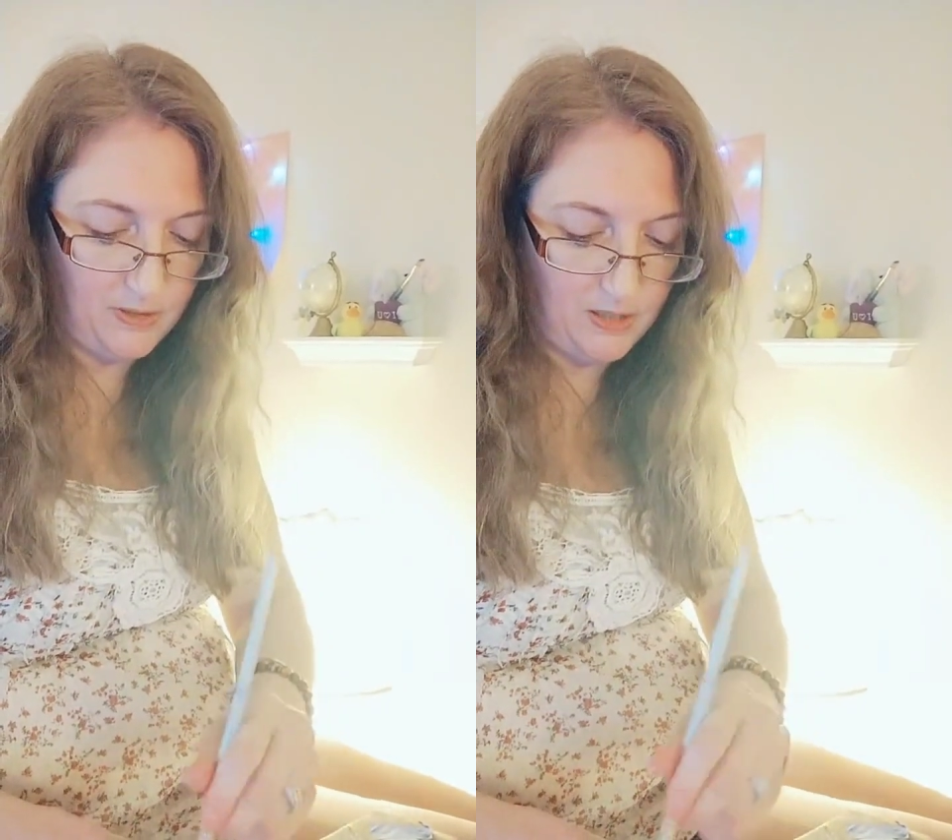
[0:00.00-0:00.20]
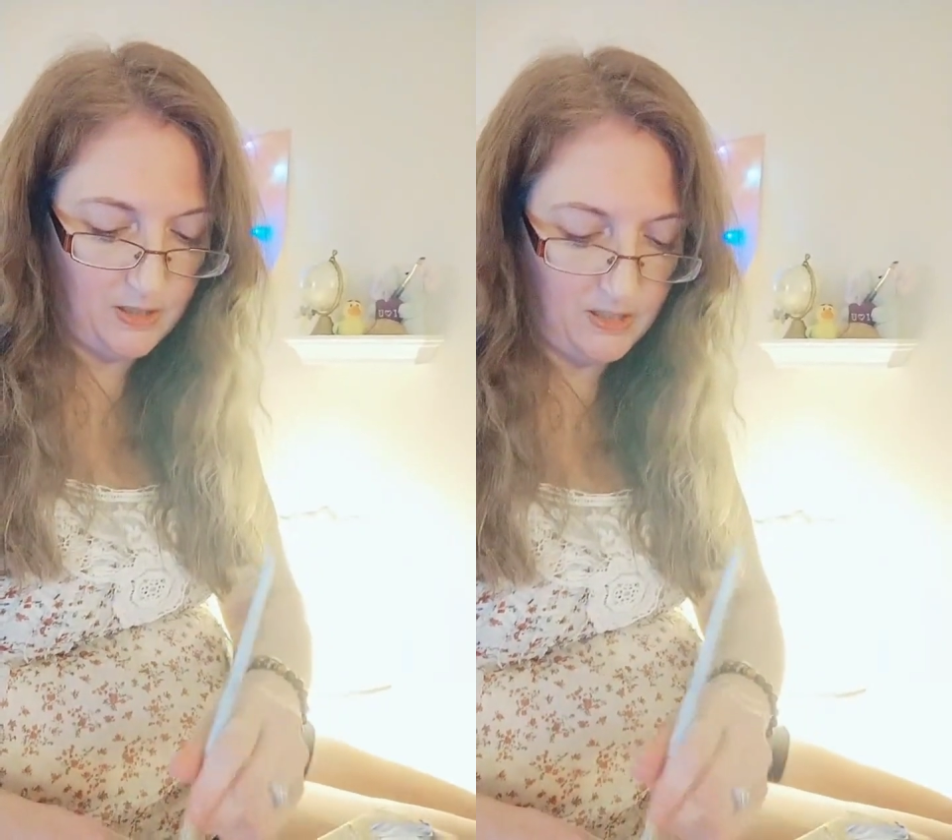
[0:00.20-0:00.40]

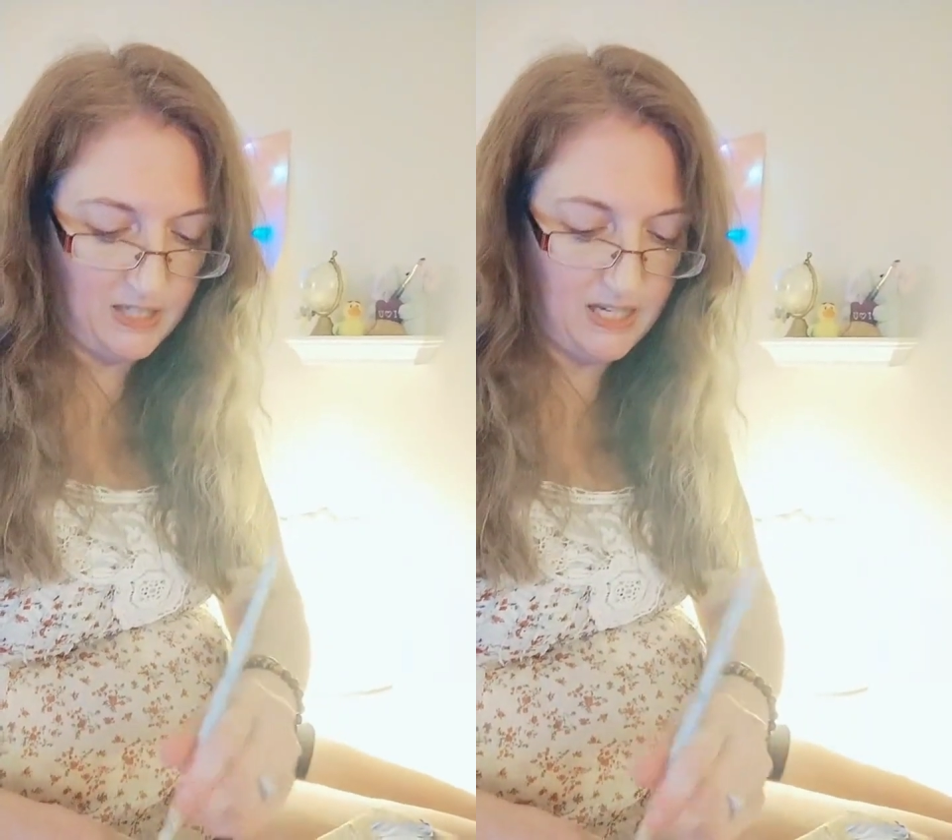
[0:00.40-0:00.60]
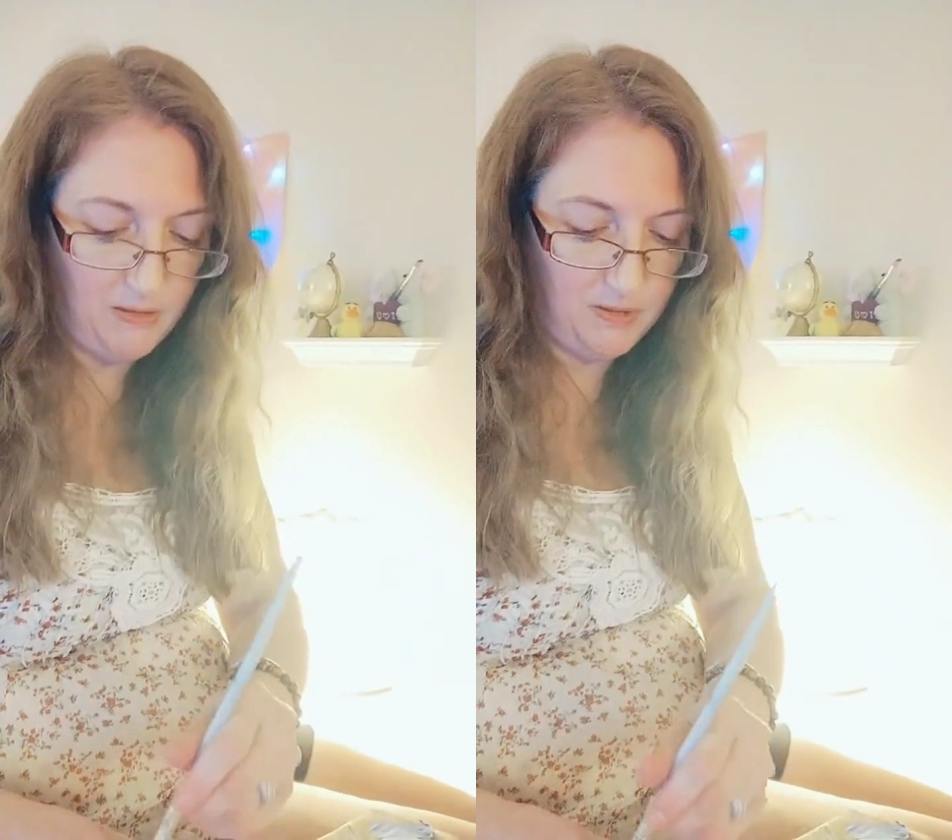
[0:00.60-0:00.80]
it. I
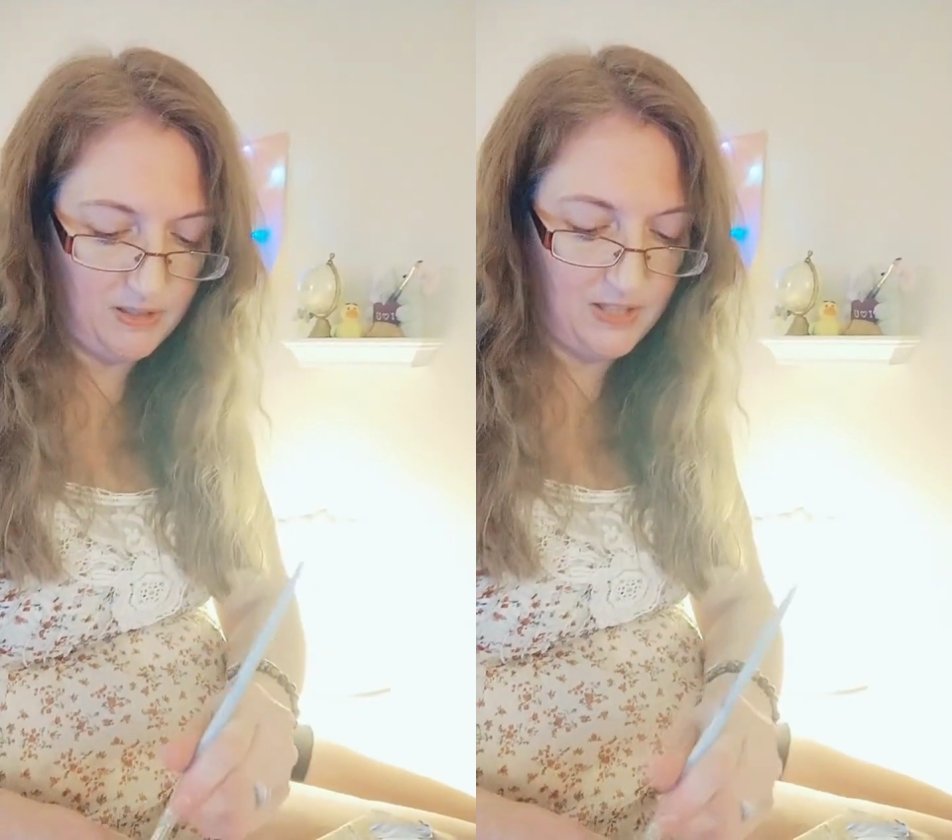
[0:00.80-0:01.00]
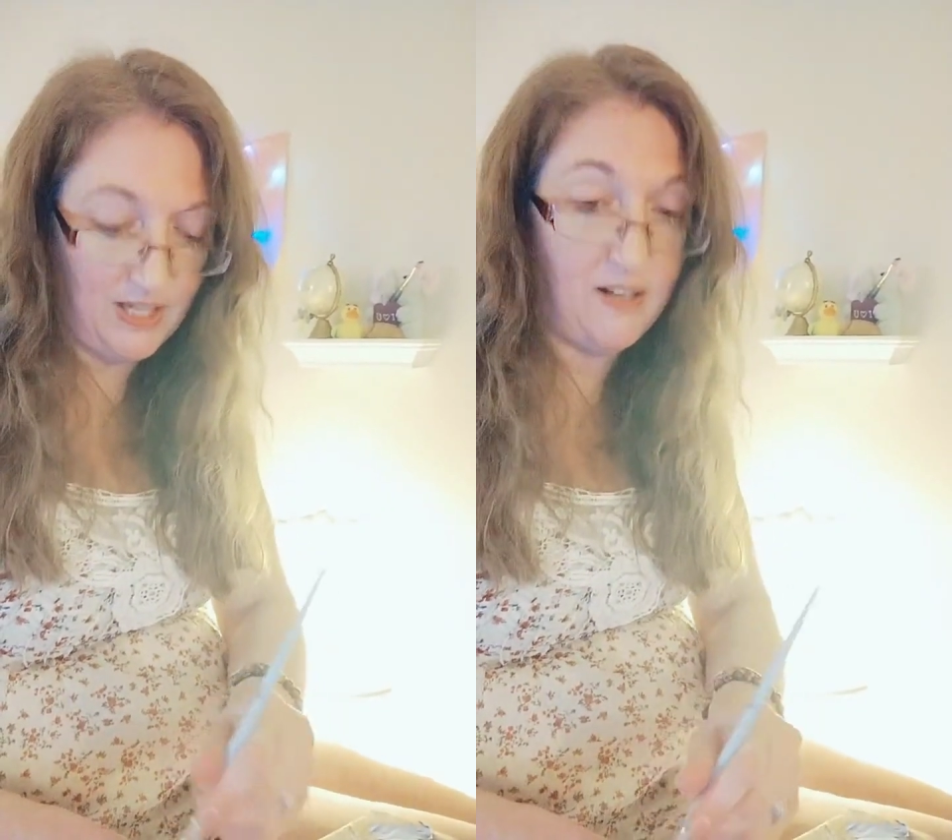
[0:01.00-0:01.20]
can't really
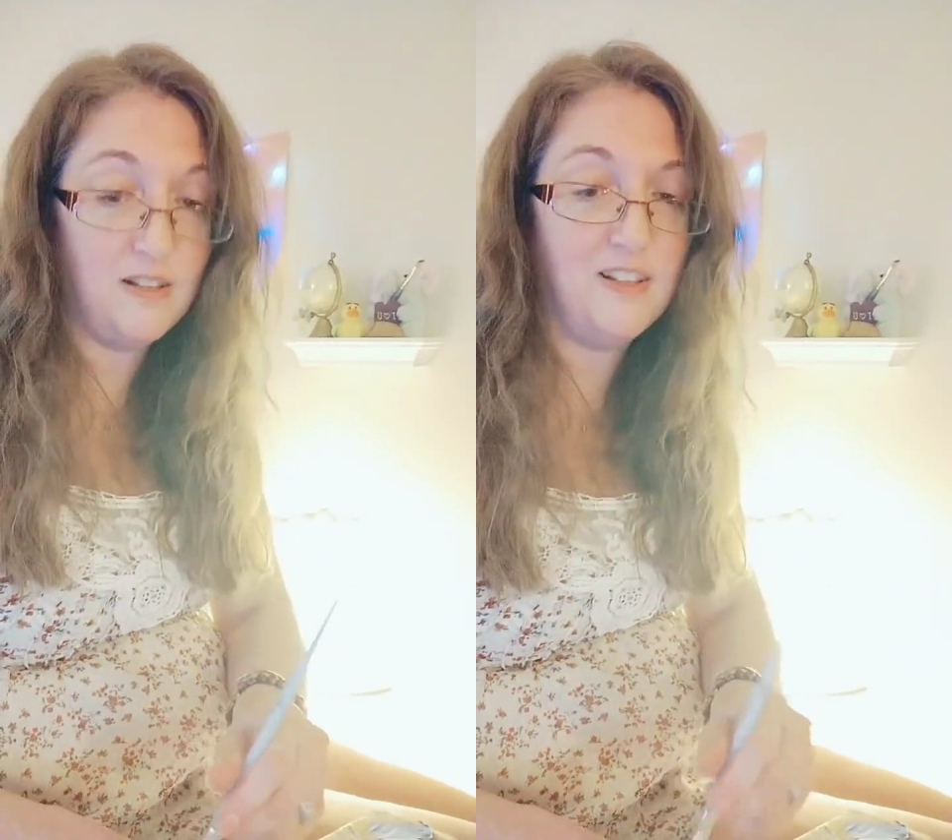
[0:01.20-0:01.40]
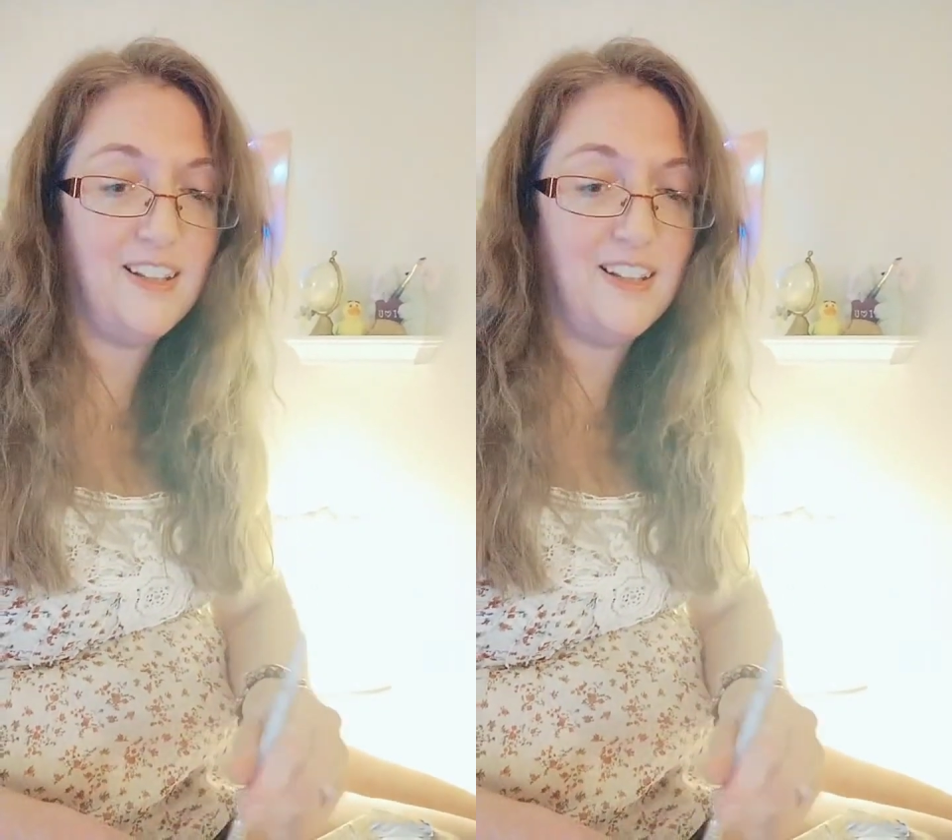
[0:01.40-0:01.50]
tell.